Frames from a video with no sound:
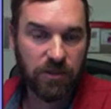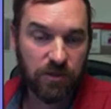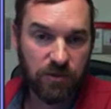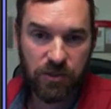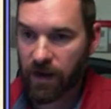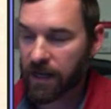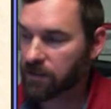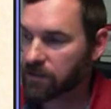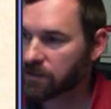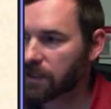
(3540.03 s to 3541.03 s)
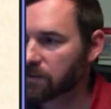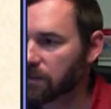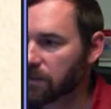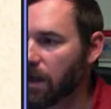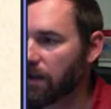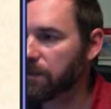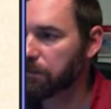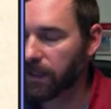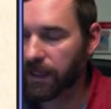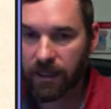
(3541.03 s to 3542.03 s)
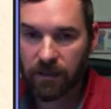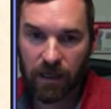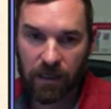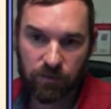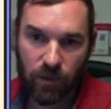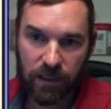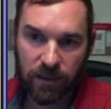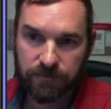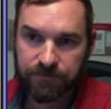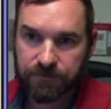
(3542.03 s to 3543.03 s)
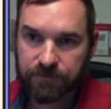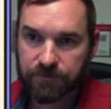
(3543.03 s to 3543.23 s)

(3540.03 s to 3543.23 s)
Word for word: issues and strategy section of the plan as well.